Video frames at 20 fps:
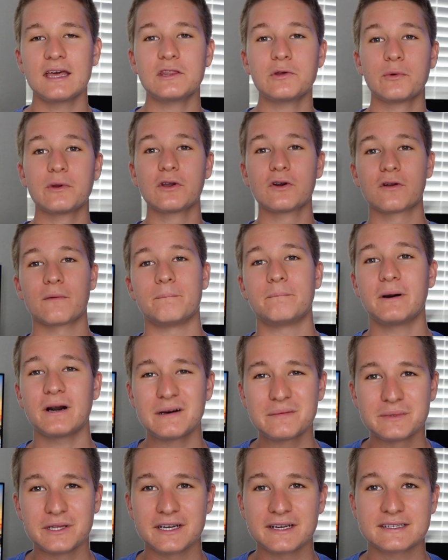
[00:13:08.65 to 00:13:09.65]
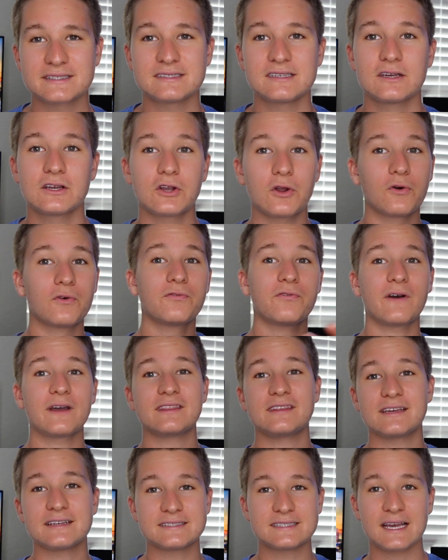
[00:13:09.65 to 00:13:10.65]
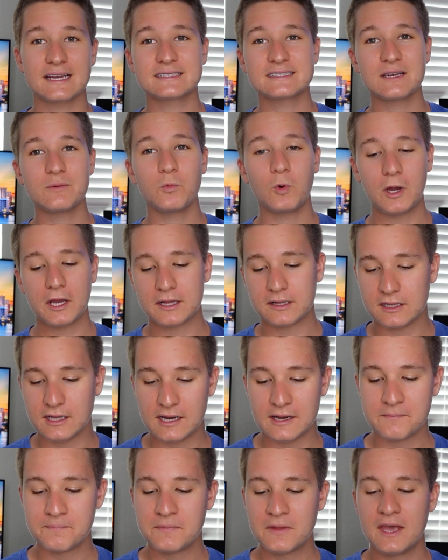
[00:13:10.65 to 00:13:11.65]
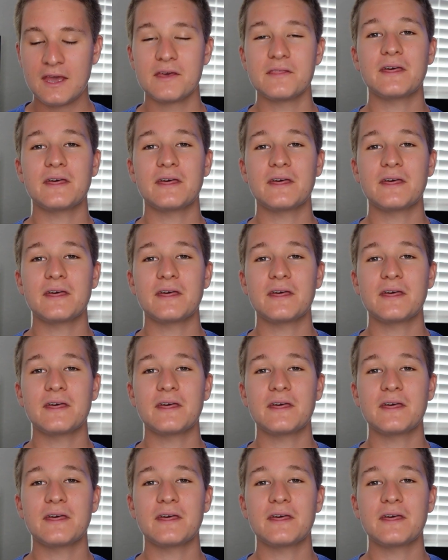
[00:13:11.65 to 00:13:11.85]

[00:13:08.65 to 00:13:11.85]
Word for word: And then we go to Publix, go find the exact same White Claw.